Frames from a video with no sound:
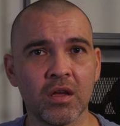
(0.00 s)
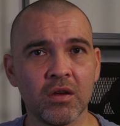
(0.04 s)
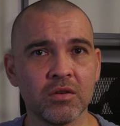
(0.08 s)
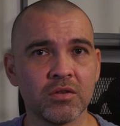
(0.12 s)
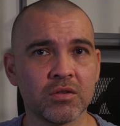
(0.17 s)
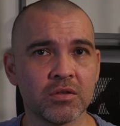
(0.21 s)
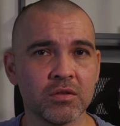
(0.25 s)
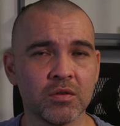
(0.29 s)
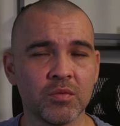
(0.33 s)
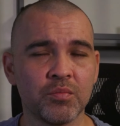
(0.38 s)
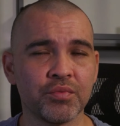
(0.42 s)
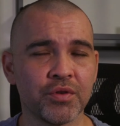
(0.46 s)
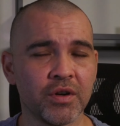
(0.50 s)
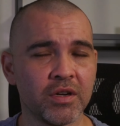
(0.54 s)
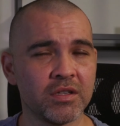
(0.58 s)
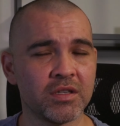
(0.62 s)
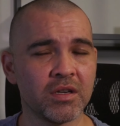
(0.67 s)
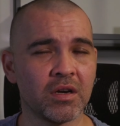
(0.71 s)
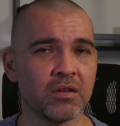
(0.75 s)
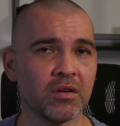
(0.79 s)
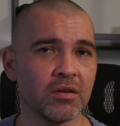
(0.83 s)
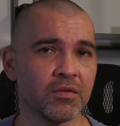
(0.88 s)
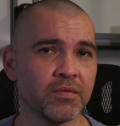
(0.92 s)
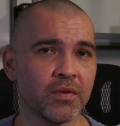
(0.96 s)
you should print
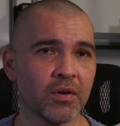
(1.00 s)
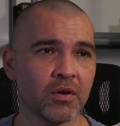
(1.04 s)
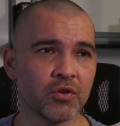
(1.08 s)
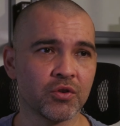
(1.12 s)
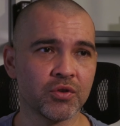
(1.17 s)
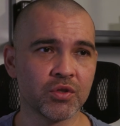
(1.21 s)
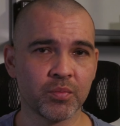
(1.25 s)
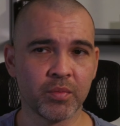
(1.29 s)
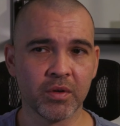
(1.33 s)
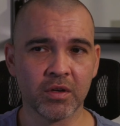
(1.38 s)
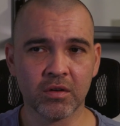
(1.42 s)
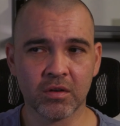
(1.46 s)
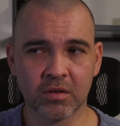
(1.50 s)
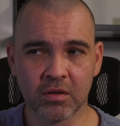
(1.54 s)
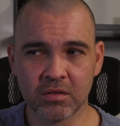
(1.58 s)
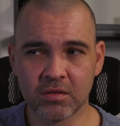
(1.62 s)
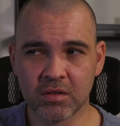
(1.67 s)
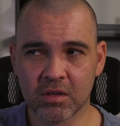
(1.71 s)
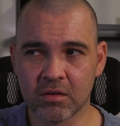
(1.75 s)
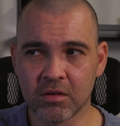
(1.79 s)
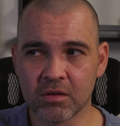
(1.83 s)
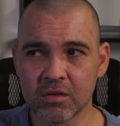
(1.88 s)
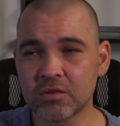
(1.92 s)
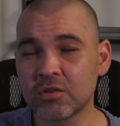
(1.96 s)
out your photos, because
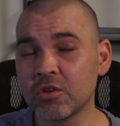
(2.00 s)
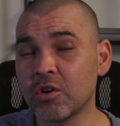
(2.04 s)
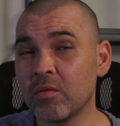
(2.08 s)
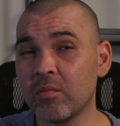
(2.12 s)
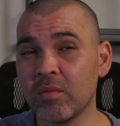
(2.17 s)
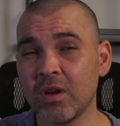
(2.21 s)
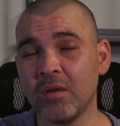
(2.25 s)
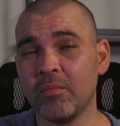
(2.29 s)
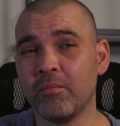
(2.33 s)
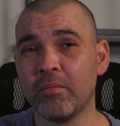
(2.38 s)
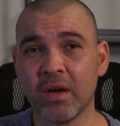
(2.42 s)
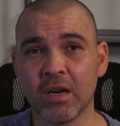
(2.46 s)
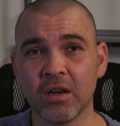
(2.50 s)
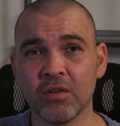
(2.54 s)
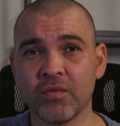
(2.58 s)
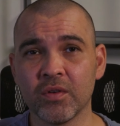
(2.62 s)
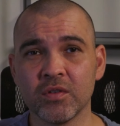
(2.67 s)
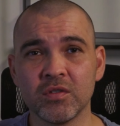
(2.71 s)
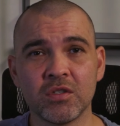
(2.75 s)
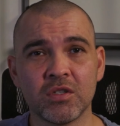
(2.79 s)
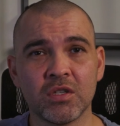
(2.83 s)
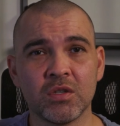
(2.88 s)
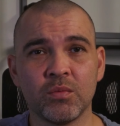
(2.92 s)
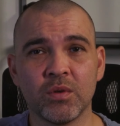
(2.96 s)
there are so many
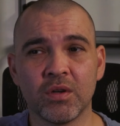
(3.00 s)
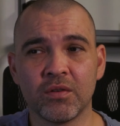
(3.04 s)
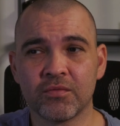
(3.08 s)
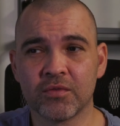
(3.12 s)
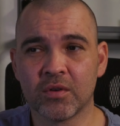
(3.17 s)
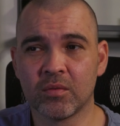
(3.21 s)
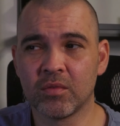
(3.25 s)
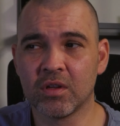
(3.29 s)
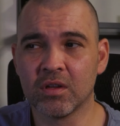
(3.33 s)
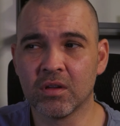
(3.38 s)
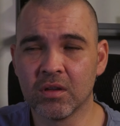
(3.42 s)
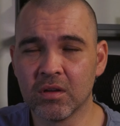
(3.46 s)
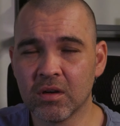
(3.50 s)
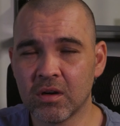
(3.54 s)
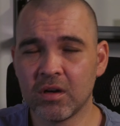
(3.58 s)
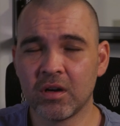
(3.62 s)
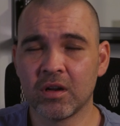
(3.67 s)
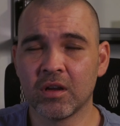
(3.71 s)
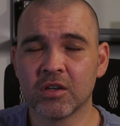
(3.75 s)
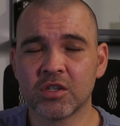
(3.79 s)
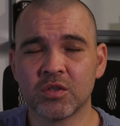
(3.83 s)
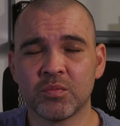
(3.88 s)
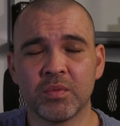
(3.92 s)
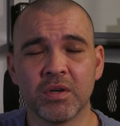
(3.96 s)
benefits to it, from the
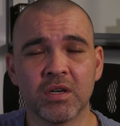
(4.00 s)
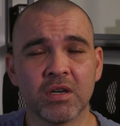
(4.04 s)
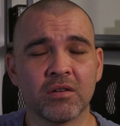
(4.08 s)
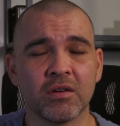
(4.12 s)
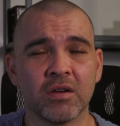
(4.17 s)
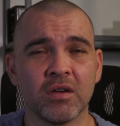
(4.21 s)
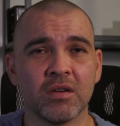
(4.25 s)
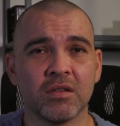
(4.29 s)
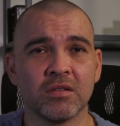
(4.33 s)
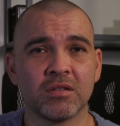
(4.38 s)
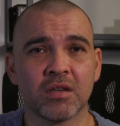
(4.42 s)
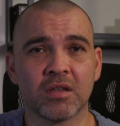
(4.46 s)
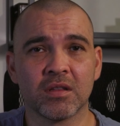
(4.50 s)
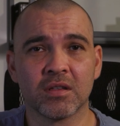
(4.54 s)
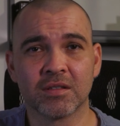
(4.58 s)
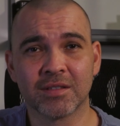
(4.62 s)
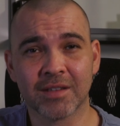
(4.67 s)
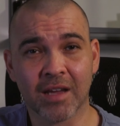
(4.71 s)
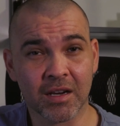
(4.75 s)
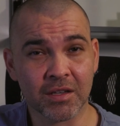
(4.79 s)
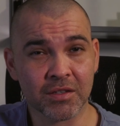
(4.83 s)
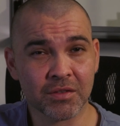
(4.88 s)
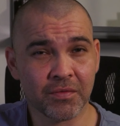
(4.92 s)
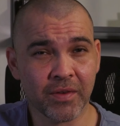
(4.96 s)
learning experience and the
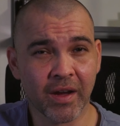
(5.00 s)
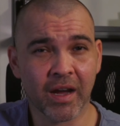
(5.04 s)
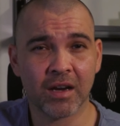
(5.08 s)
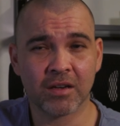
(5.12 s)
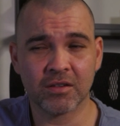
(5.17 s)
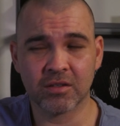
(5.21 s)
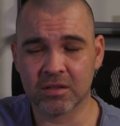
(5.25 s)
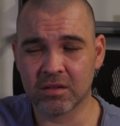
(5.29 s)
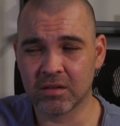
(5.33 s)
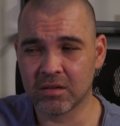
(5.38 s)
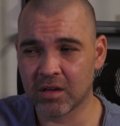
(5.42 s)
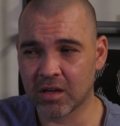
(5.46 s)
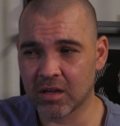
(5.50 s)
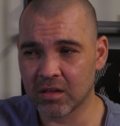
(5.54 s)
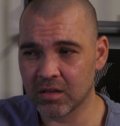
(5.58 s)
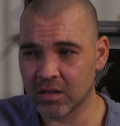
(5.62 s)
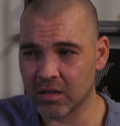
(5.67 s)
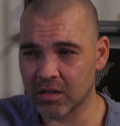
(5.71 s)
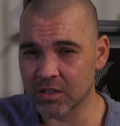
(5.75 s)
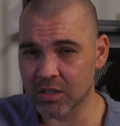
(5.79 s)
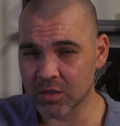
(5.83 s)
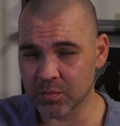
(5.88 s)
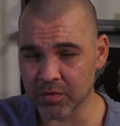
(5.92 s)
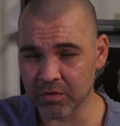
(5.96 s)
satisfaction and the
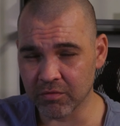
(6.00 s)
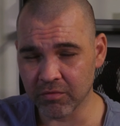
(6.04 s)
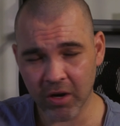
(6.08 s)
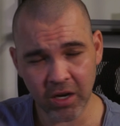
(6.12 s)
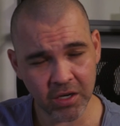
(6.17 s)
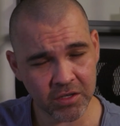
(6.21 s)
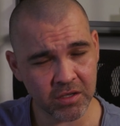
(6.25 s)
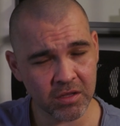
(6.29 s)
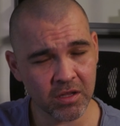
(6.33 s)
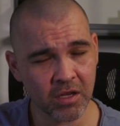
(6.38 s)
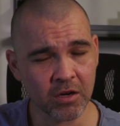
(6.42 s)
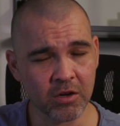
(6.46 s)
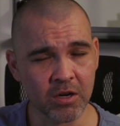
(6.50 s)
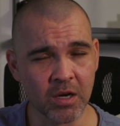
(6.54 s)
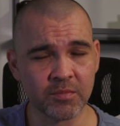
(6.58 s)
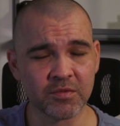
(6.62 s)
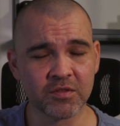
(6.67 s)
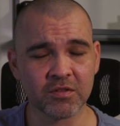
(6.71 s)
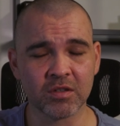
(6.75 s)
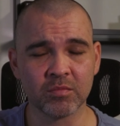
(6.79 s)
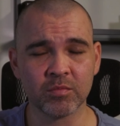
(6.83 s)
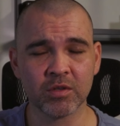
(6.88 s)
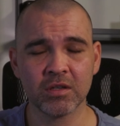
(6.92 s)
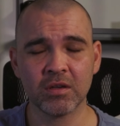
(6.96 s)
inspiration that comes
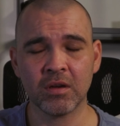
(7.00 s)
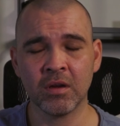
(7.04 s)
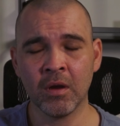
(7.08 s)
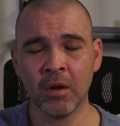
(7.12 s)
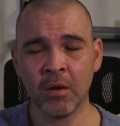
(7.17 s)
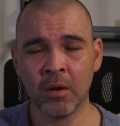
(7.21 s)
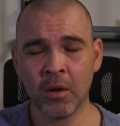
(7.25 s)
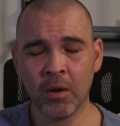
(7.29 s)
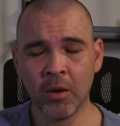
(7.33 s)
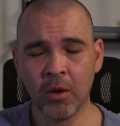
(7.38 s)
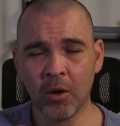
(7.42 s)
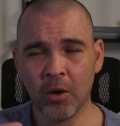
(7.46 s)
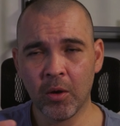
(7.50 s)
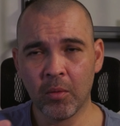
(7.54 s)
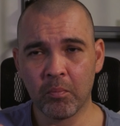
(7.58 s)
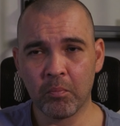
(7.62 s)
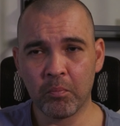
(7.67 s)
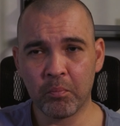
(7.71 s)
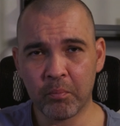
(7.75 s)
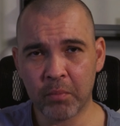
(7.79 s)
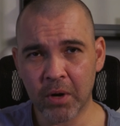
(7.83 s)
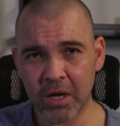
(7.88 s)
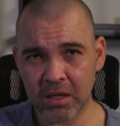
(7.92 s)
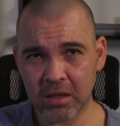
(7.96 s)
from it.
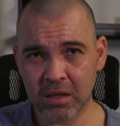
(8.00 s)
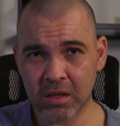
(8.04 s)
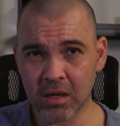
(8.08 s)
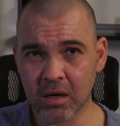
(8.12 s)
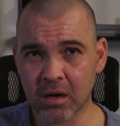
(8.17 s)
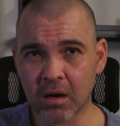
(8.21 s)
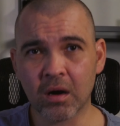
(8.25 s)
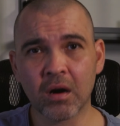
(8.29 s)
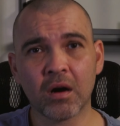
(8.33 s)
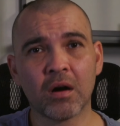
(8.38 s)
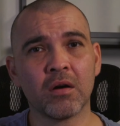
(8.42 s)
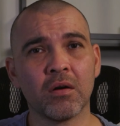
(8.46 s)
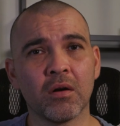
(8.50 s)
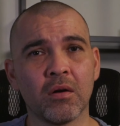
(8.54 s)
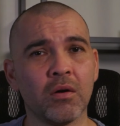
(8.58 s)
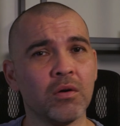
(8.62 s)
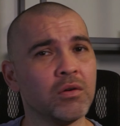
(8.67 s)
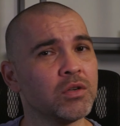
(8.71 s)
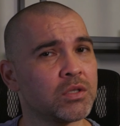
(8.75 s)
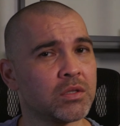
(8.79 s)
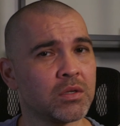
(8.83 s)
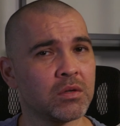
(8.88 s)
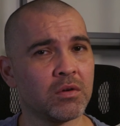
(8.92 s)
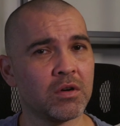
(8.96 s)
But there are
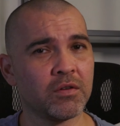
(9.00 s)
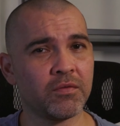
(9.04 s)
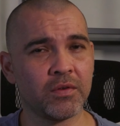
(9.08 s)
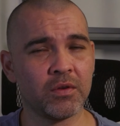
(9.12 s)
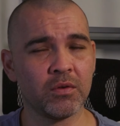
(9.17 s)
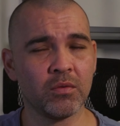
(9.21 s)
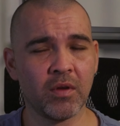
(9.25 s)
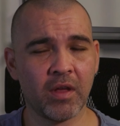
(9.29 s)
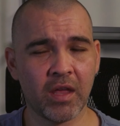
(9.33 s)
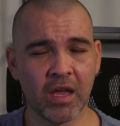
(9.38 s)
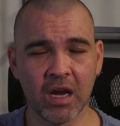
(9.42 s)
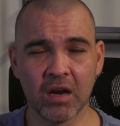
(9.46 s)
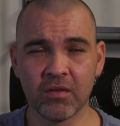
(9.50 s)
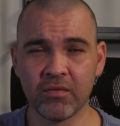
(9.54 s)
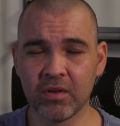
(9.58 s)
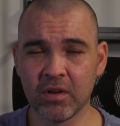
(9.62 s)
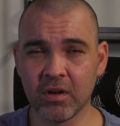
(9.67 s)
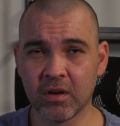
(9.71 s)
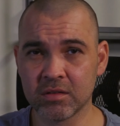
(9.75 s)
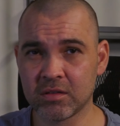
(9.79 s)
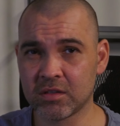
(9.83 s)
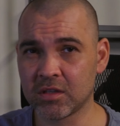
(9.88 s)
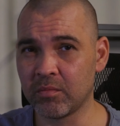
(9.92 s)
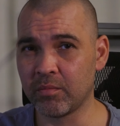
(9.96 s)
also a few
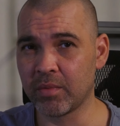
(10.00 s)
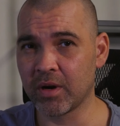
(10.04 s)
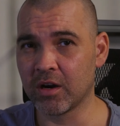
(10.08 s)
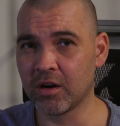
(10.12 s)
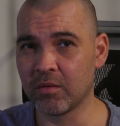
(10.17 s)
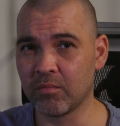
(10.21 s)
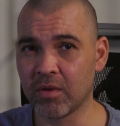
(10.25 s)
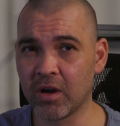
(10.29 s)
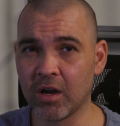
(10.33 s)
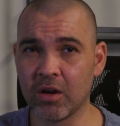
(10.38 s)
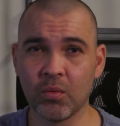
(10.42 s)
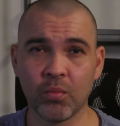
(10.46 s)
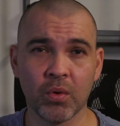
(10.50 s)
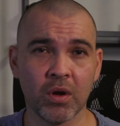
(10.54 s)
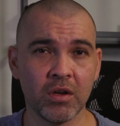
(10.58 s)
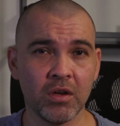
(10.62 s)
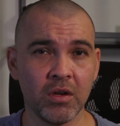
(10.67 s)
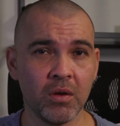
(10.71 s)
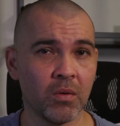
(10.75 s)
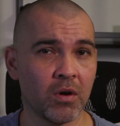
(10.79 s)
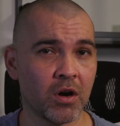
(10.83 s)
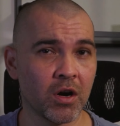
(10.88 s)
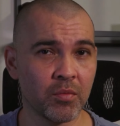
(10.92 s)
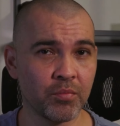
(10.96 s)
caveats to bear in mind when
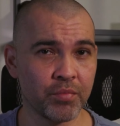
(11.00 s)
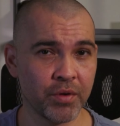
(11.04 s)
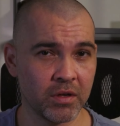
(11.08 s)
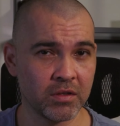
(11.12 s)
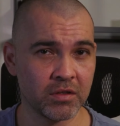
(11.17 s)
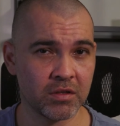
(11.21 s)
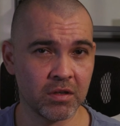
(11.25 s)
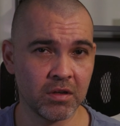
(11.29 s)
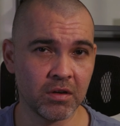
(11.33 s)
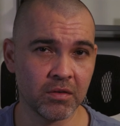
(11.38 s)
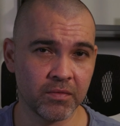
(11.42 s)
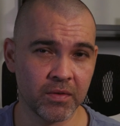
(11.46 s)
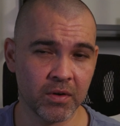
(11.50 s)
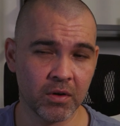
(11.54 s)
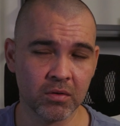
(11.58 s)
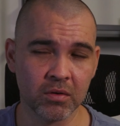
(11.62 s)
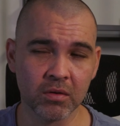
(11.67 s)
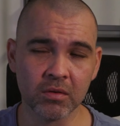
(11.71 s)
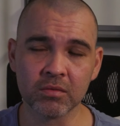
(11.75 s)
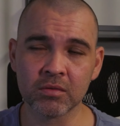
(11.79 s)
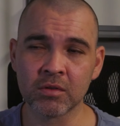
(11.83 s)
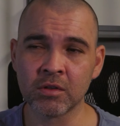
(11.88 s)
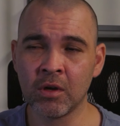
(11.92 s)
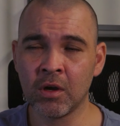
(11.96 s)
you are printing your
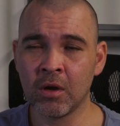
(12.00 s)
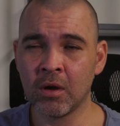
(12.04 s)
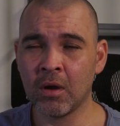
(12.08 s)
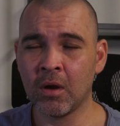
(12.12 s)
photos.